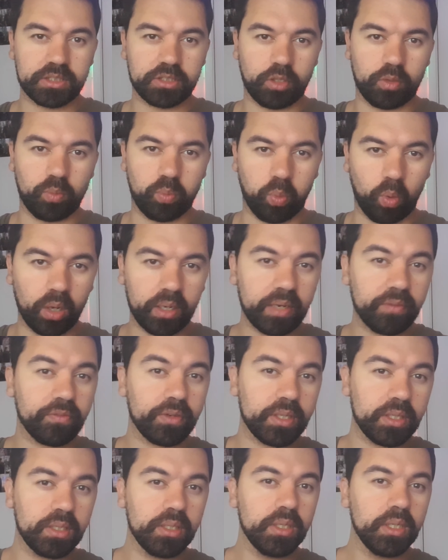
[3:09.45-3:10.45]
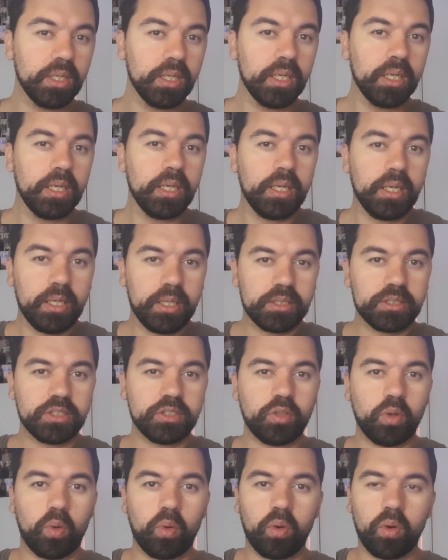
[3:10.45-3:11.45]
So whatever
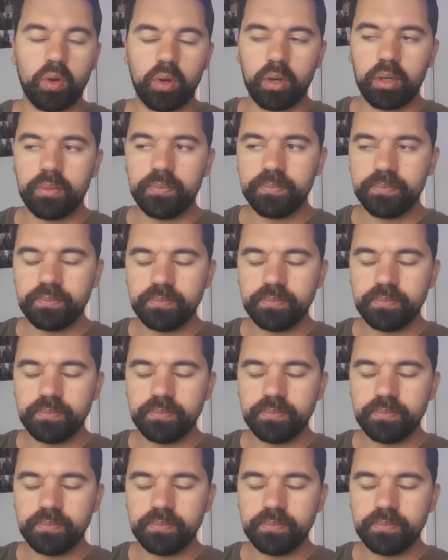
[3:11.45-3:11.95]
your